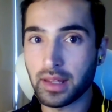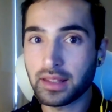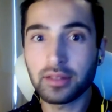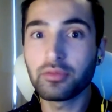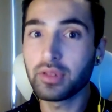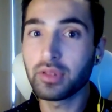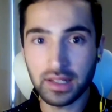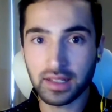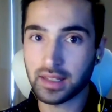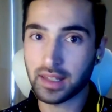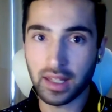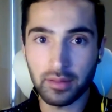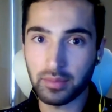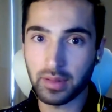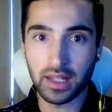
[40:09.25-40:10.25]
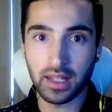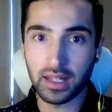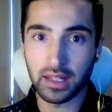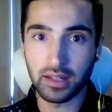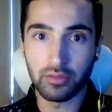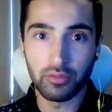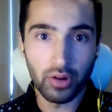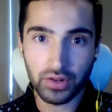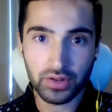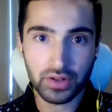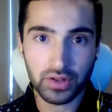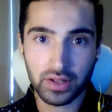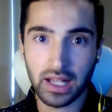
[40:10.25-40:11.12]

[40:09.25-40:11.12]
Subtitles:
it will still be worse.